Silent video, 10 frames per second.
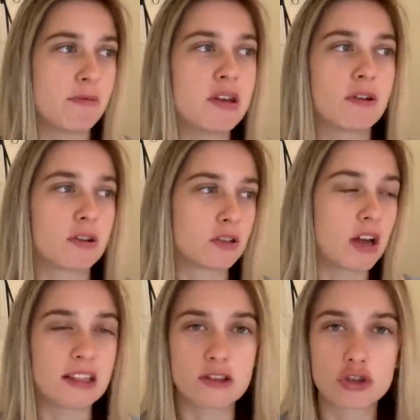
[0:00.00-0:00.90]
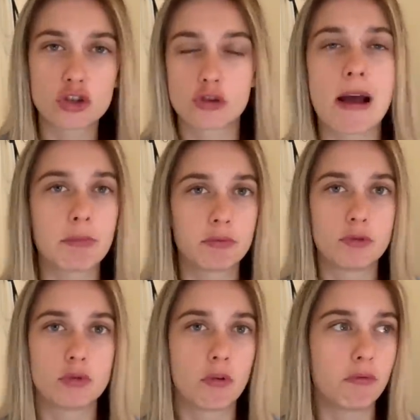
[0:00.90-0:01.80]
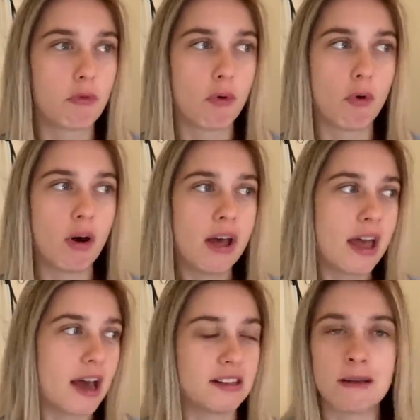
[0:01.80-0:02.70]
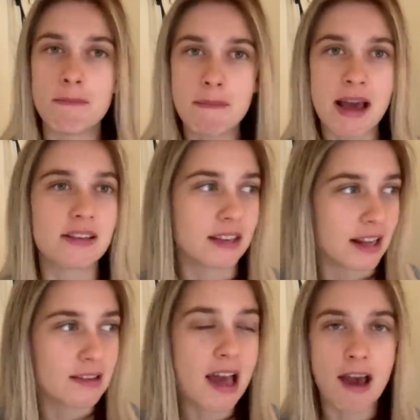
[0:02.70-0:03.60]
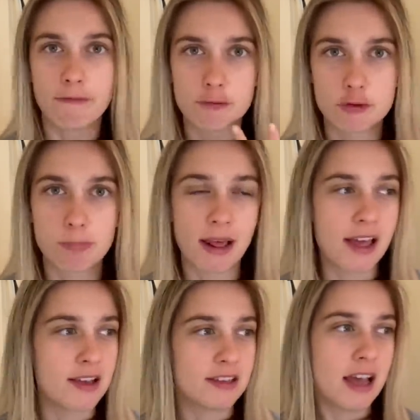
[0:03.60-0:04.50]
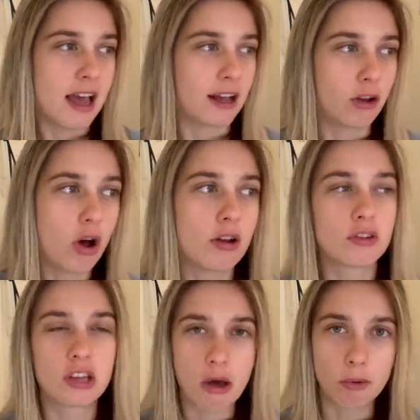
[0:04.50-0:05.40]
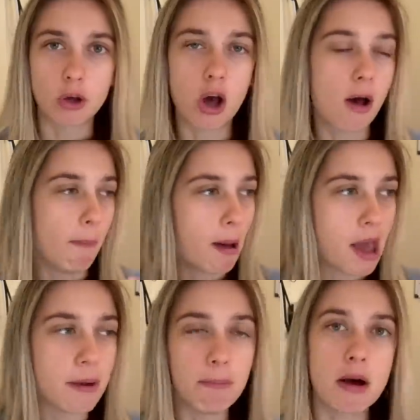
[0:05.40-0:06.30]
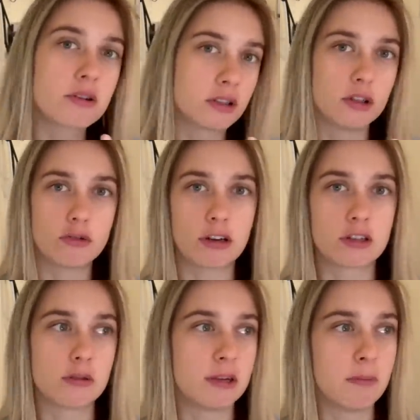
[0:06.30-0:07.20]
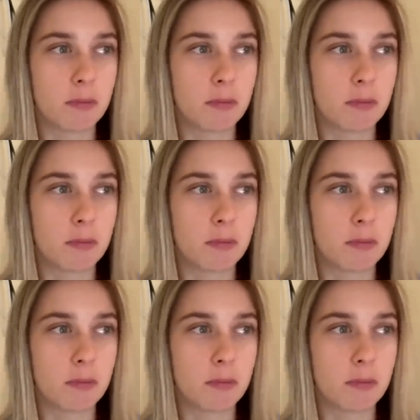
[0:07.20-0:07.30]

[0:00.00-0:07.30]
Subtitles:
we are a side that scraps for top four and is a mess and has average players and can't sell and can't buy and are mugs in the transfer window,